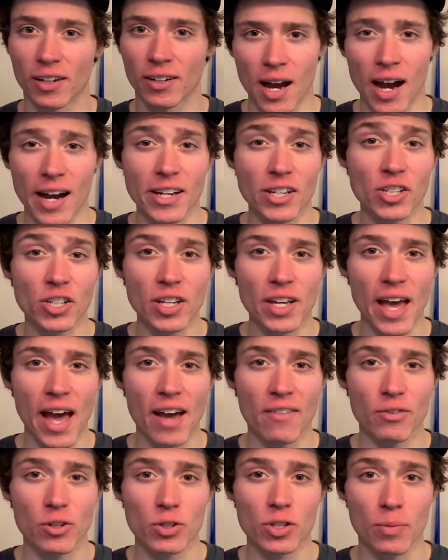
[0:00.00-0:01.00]
I actually
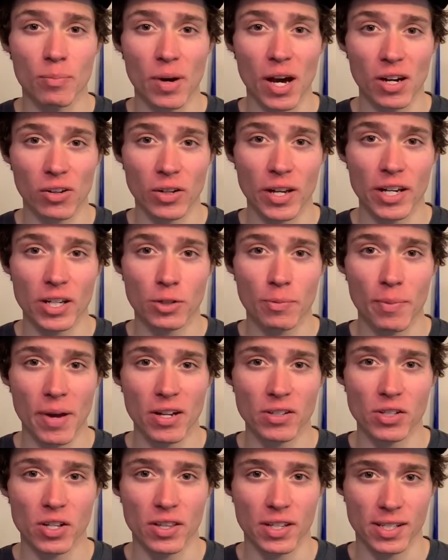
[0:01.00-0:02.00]
have used the bottle cage
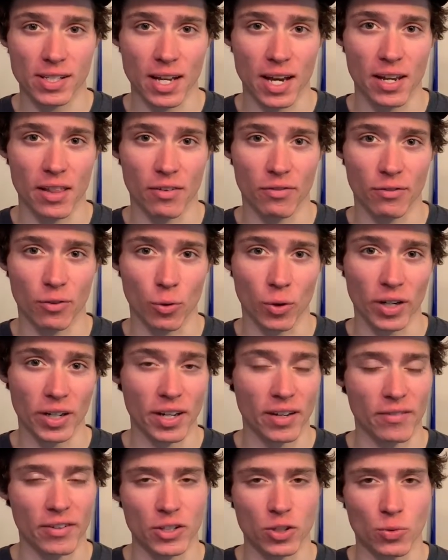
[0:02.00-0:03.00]
mounts on the side of the fork
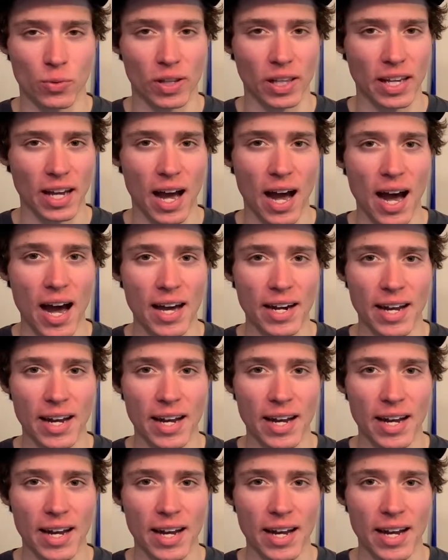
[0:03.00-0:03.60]
if it's really hot